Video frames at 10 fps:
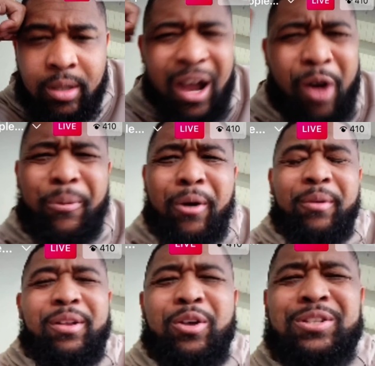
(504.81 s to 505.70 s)
No, bro.
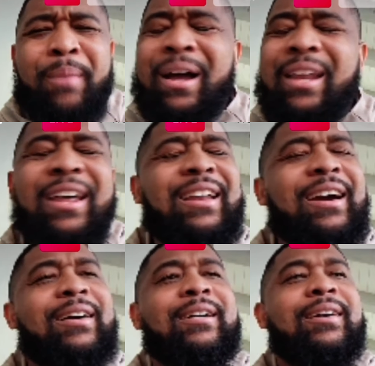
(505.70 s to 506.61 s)
You talking about
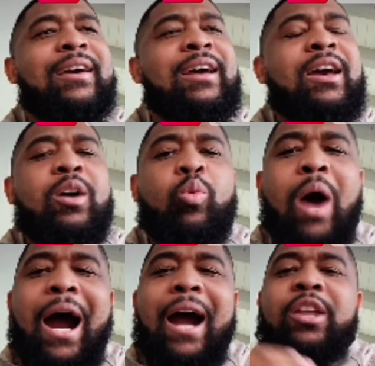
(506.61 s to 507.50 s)
now?
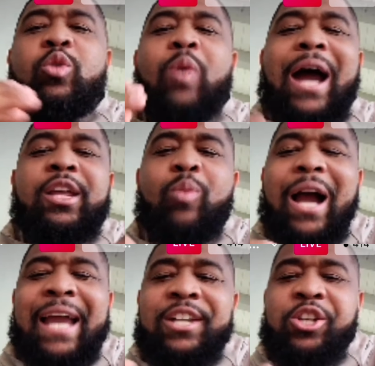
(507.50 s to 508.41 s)

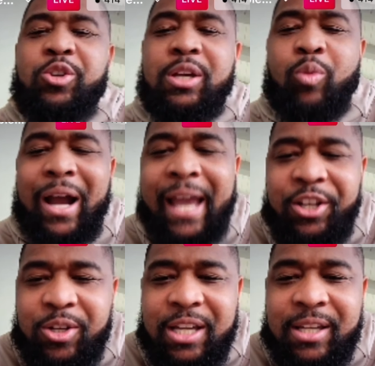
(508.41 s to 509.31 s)
Why can't you
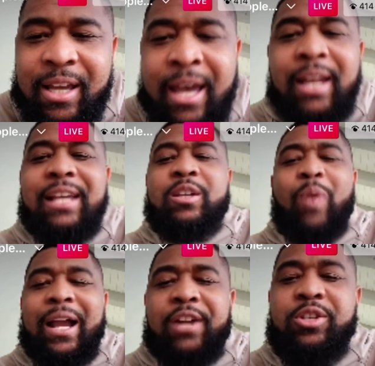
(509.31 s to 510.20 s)
just listen?
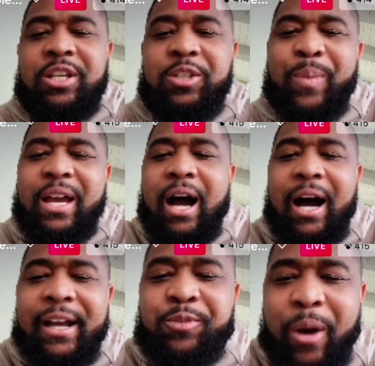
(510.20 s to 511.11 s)
Why can't you just be an
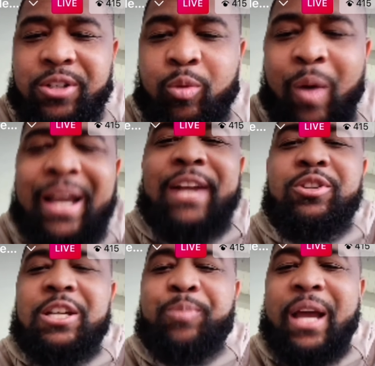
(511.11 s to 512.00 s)
honest person? Why can't you
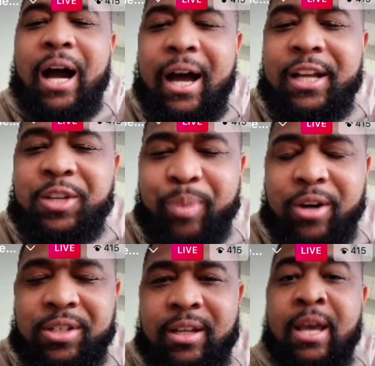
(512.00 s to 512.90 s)
just be an honest
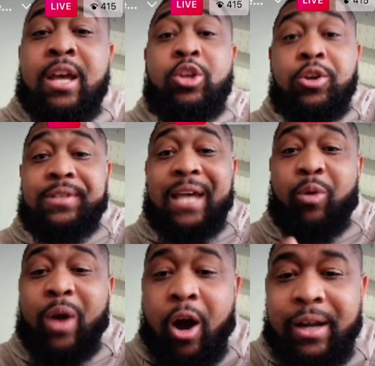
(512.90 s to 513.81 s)
person? You said
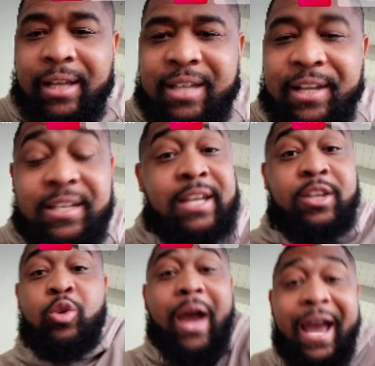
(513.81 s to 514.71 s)
we're only in Tennessee.
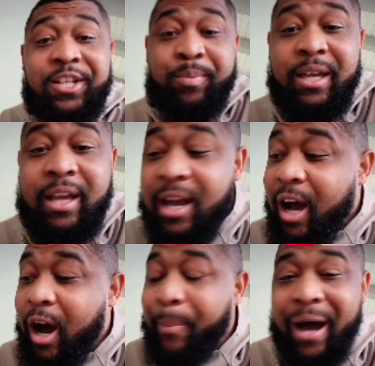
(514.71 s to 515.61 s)
You asked me
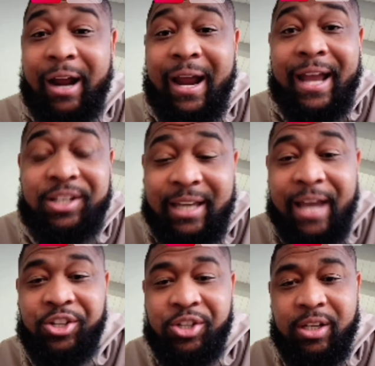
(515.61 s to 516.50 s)
about our
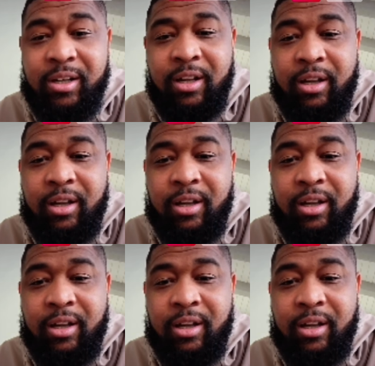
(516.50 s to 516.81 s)
education